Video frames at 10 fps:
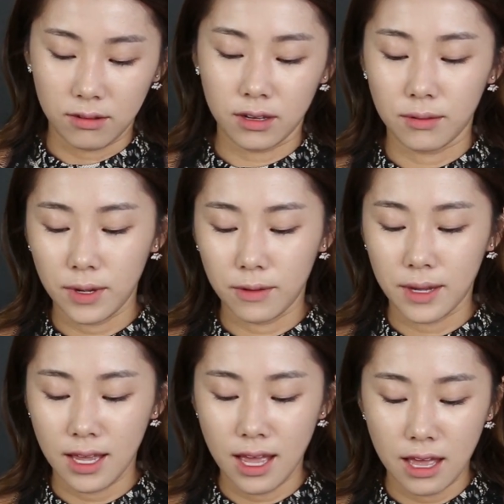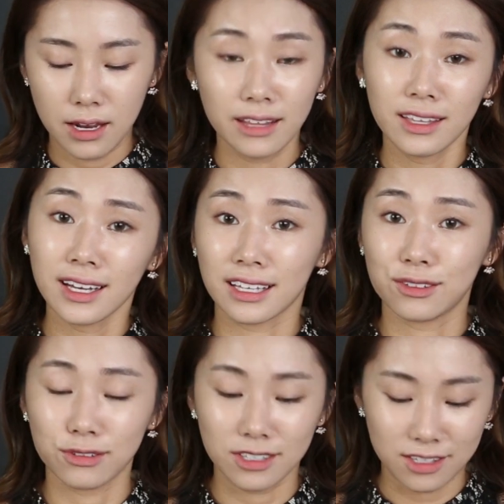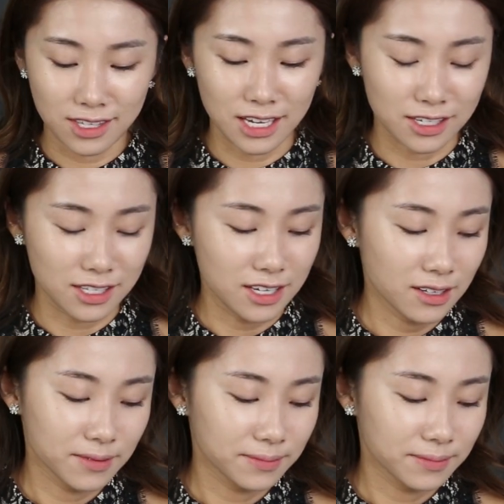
little bit on my hand. I think I can do this, actually.